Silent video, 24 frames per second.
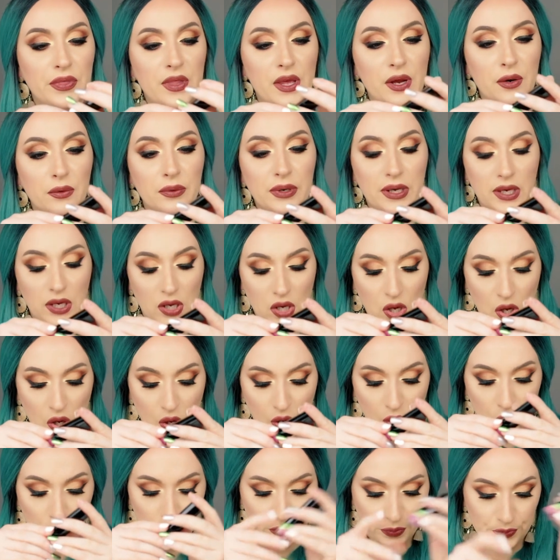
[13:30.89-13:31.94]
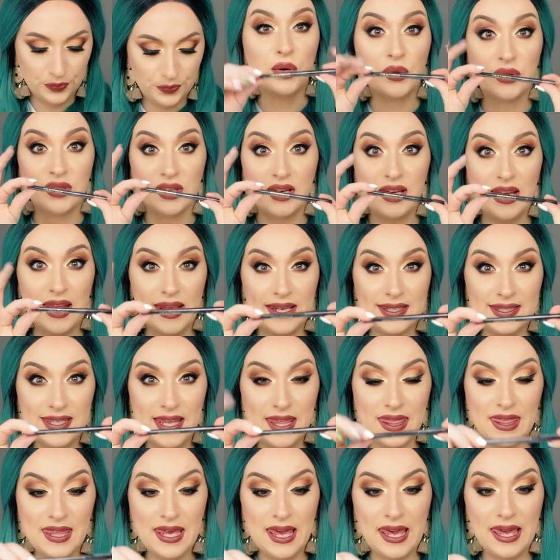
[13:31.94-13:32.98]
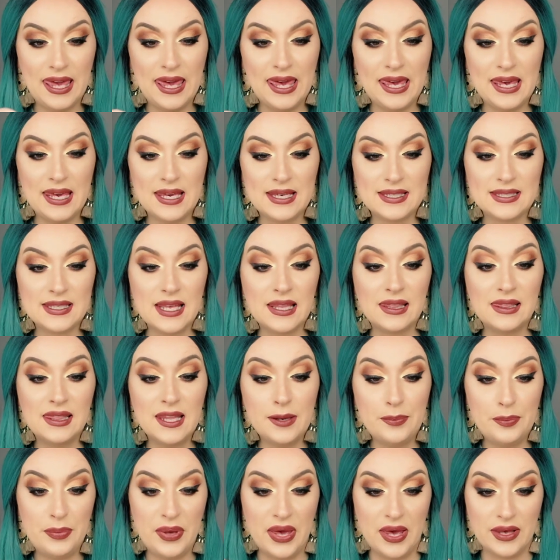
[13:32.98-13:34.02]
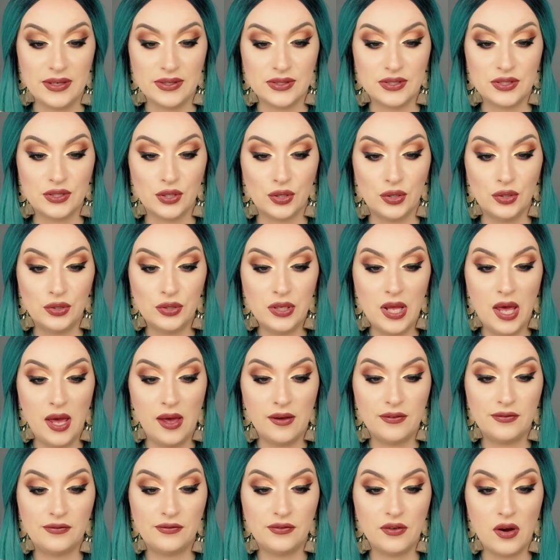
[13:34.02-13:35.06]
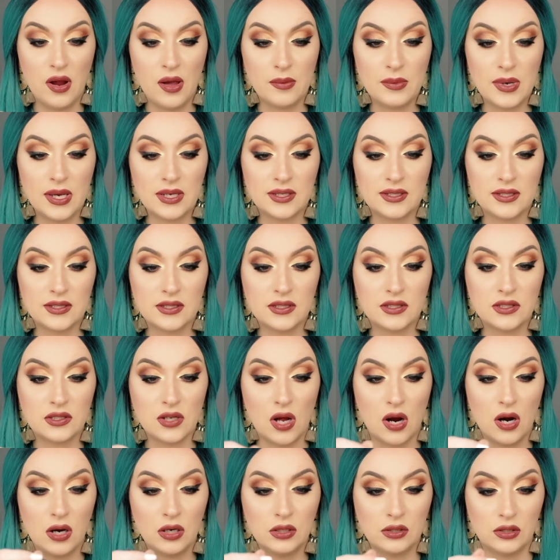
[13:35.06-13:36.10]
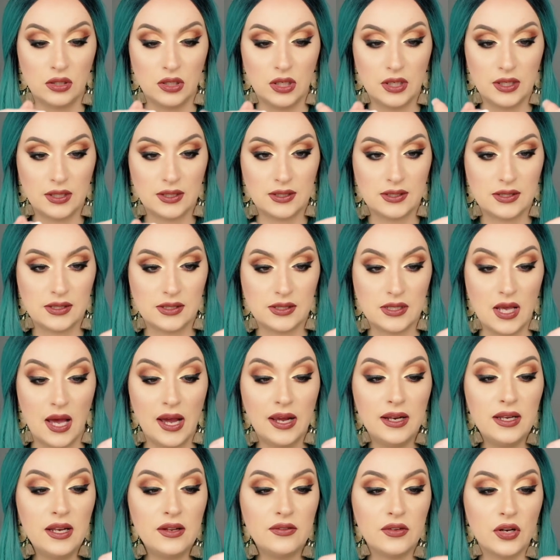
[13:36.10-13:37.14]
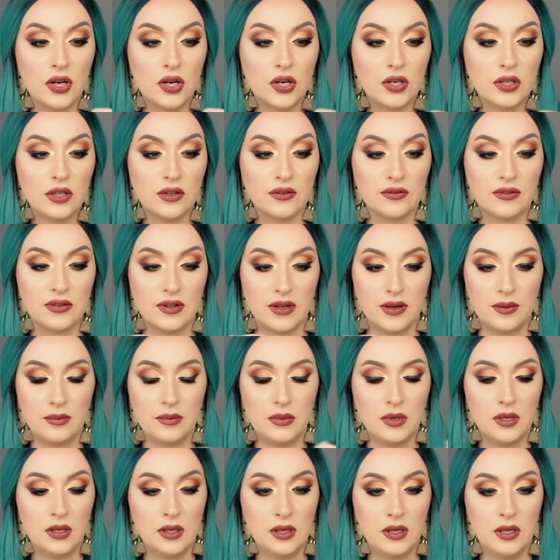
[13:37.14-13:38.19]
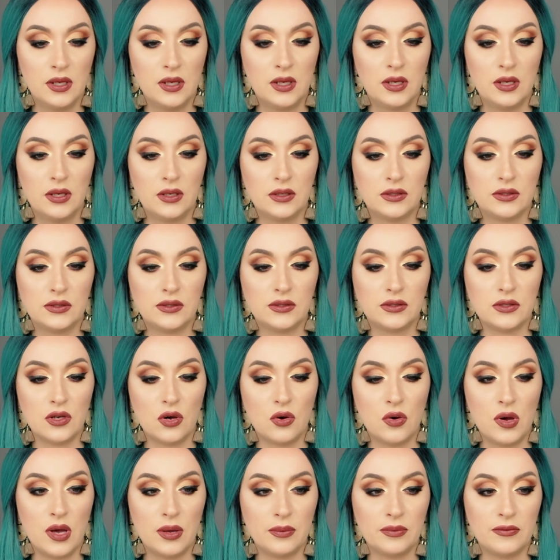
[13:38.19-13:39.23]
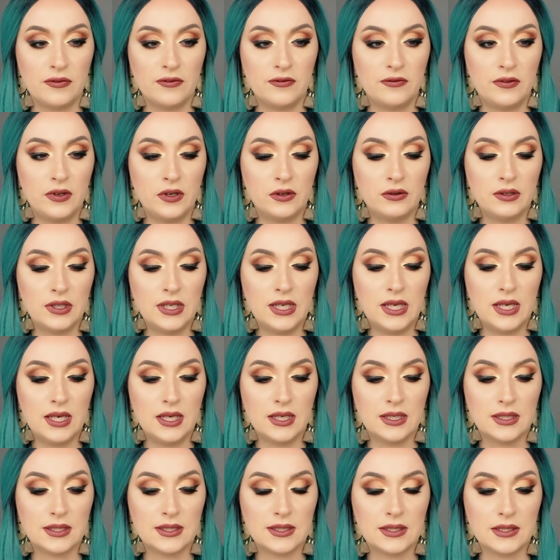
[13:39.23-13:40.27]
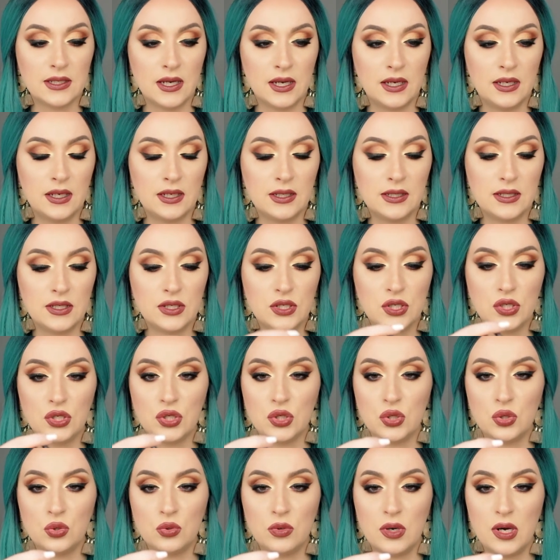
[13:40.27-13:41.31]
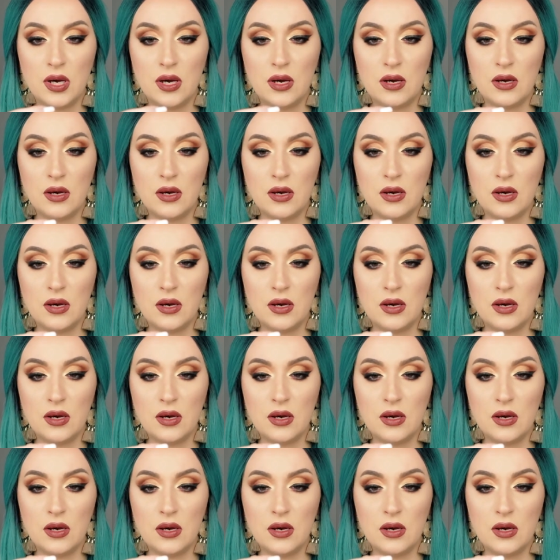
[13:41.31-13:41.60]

there we go. So the next thing is a lip pencil from Starlux. I've never heard of them. So I'm very excited to